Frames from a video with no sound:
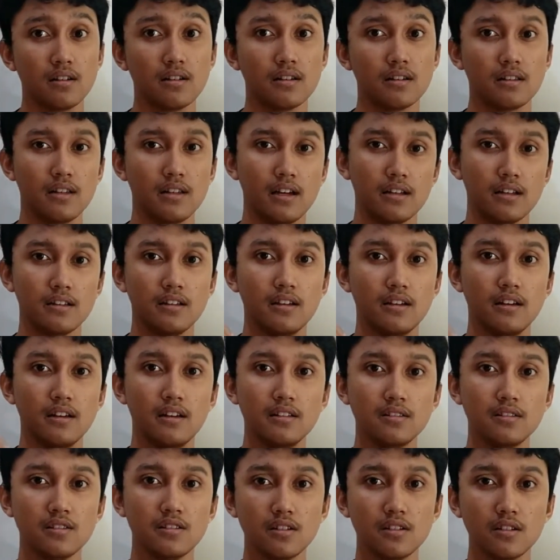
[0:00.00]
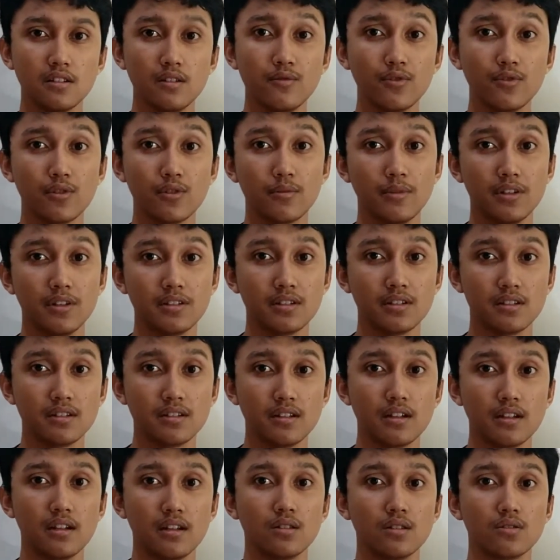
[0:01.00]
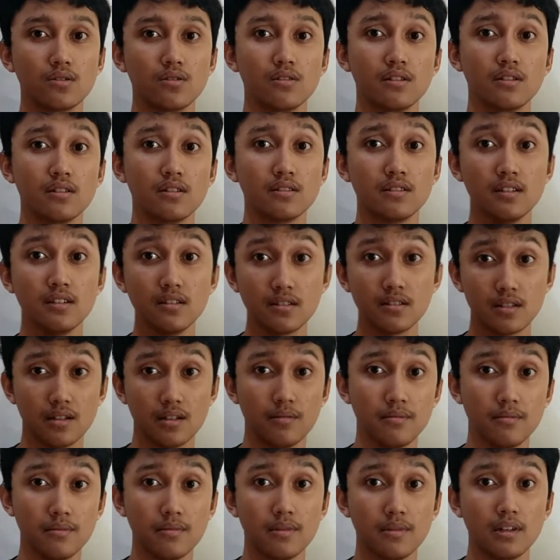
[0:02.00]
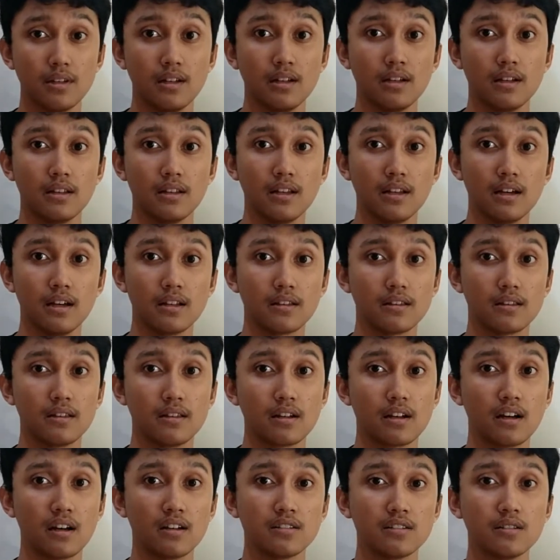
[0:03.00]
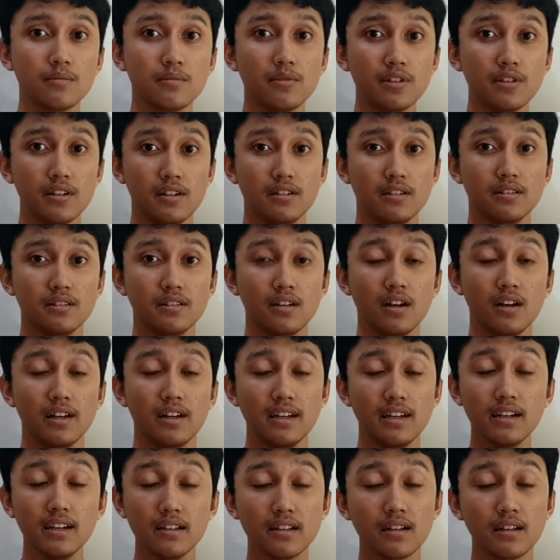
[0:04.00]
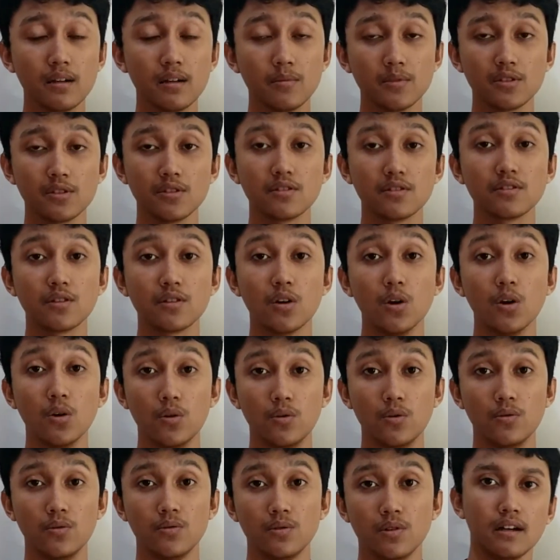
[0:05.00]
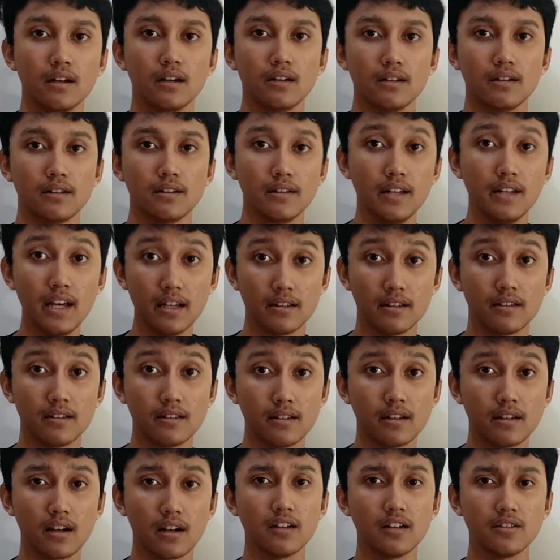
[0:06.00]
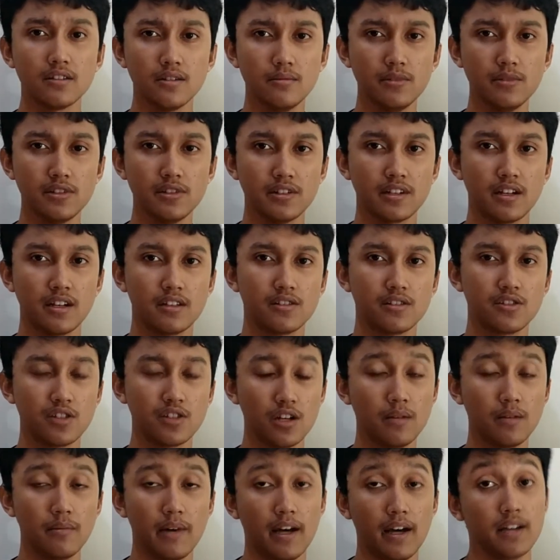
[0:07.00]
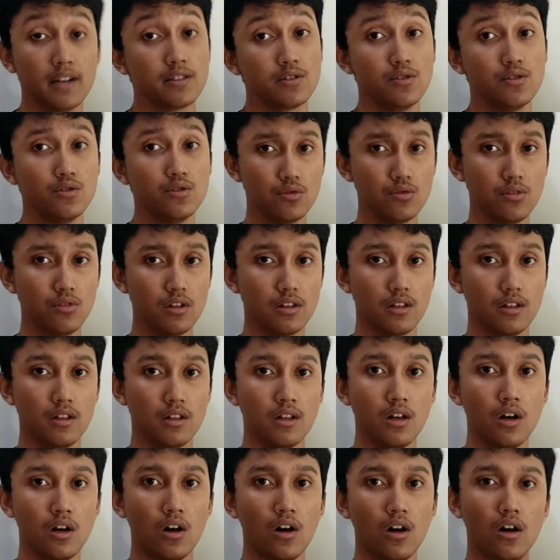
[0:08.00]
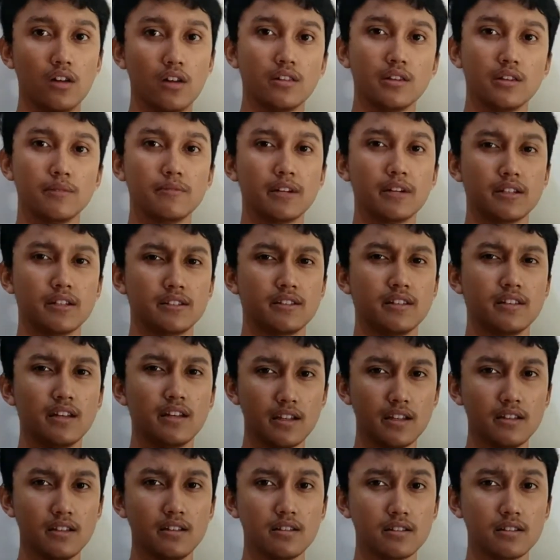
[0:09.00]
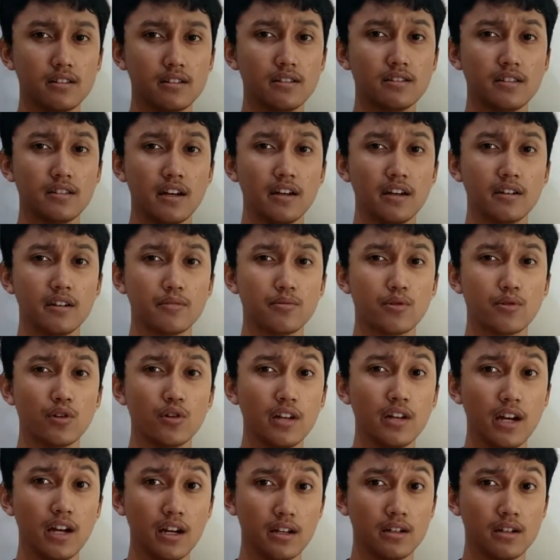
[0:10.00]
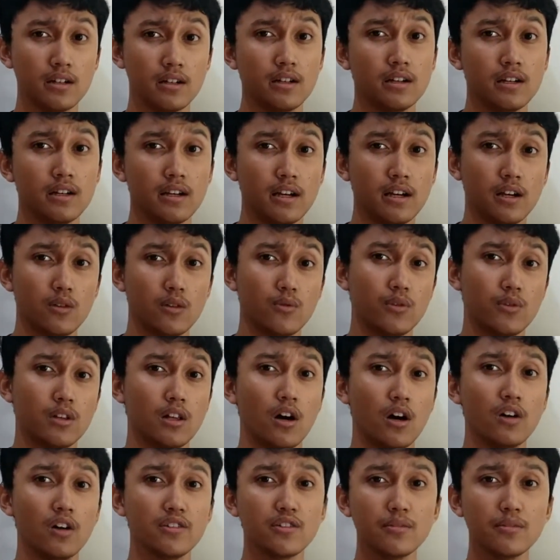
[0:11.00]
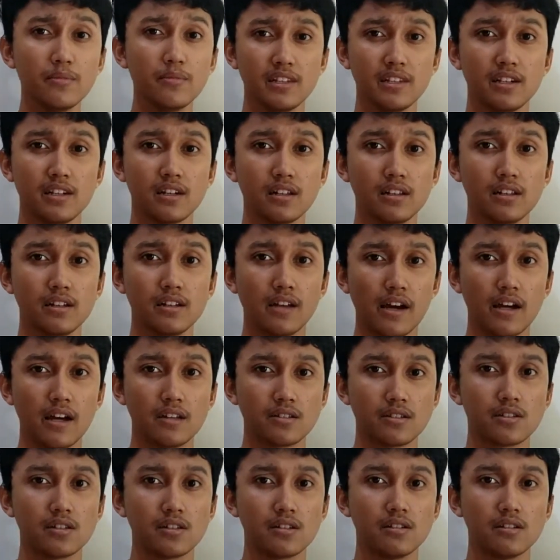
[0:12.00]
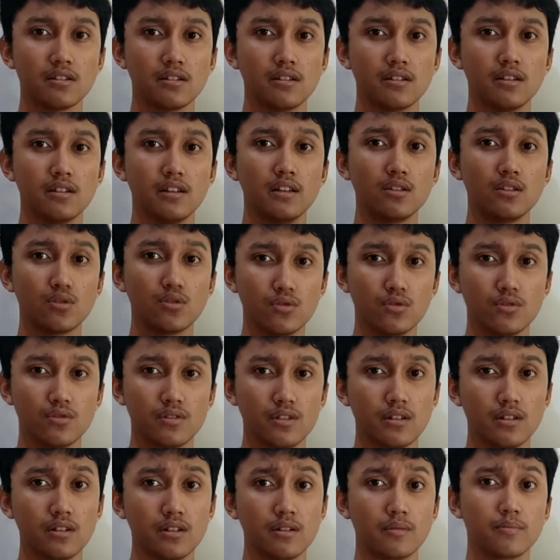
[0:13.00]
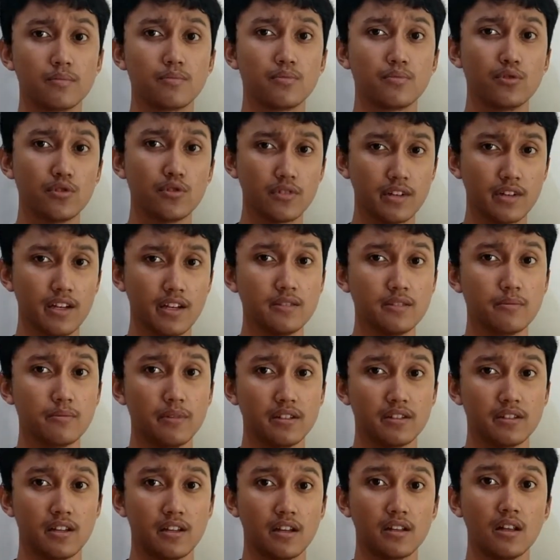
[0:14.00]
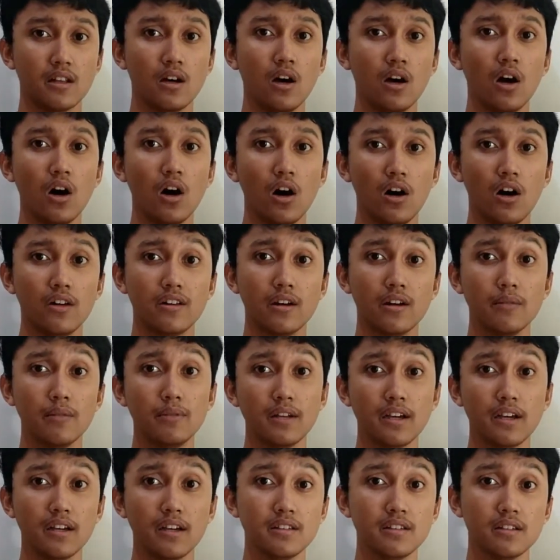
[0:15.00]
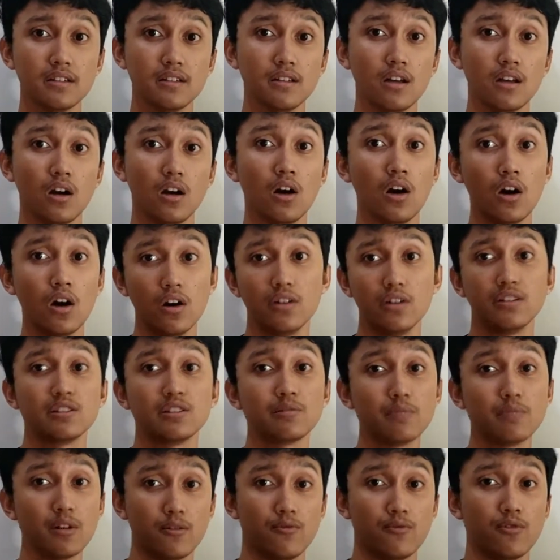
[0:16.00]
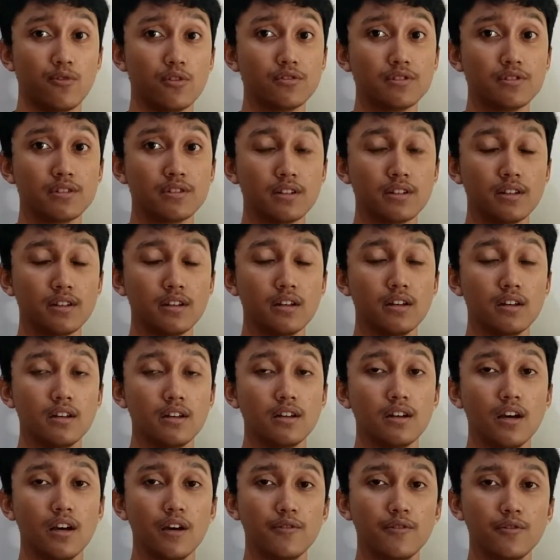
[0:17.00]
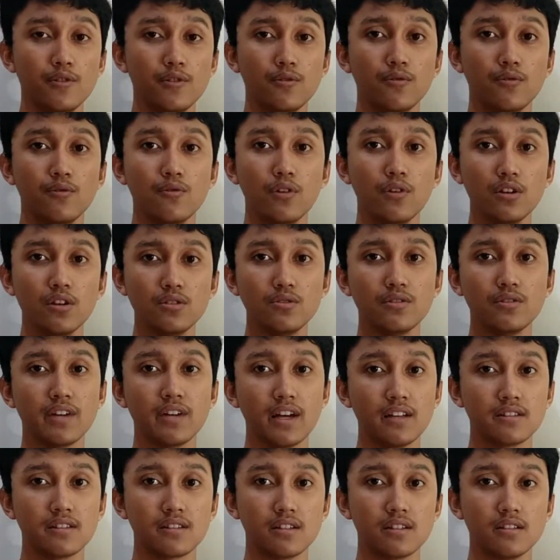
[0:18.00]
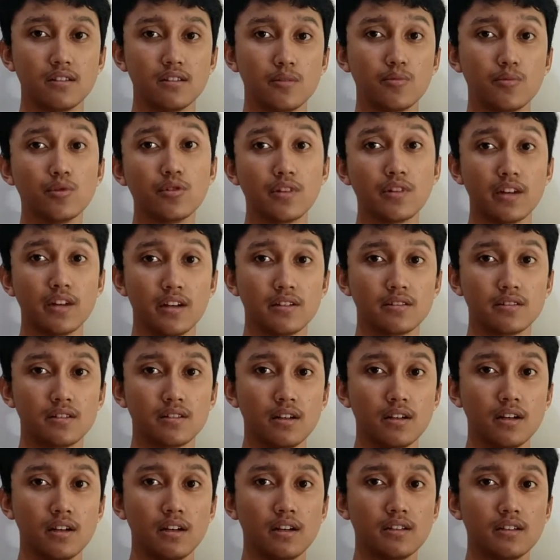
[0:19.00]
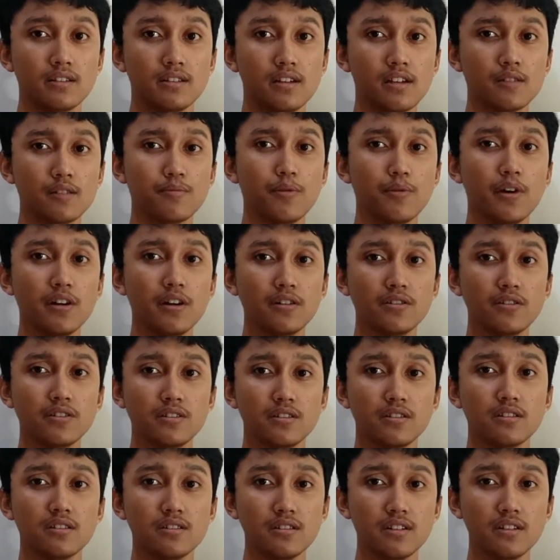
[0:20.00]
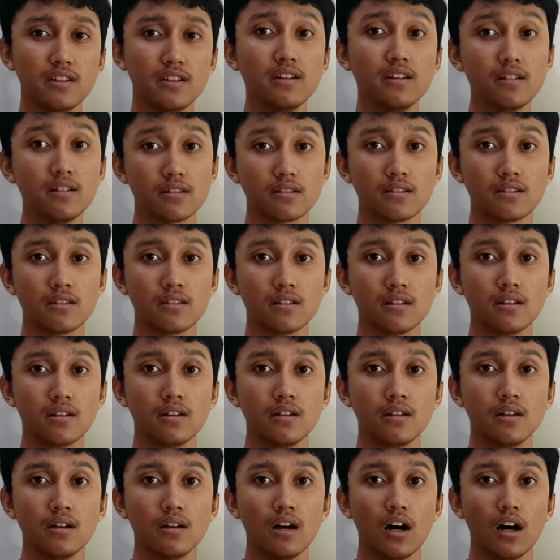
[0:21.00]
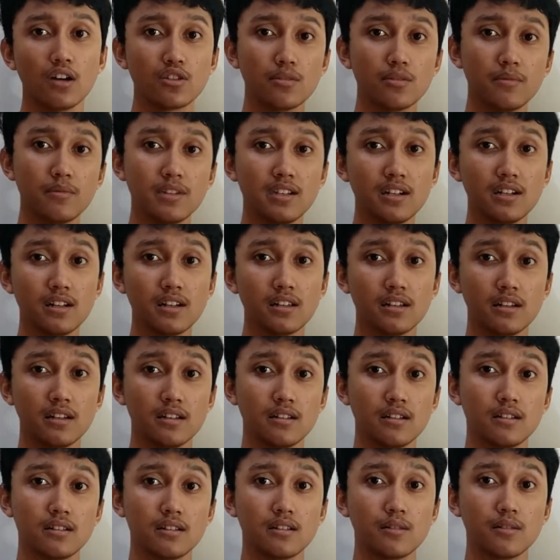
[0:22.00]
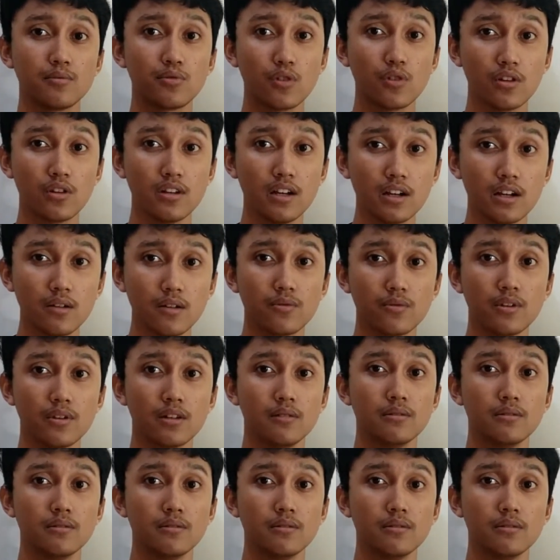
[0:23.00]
that inserts information into the system that the customer is in Amazon Go. Then, the customer can shop as usual. Only by taking the desired product, it will automatically enter into the purchase basket on the application on the smartphone. If you want to cancel the purchase, just by returning it, automatically the product will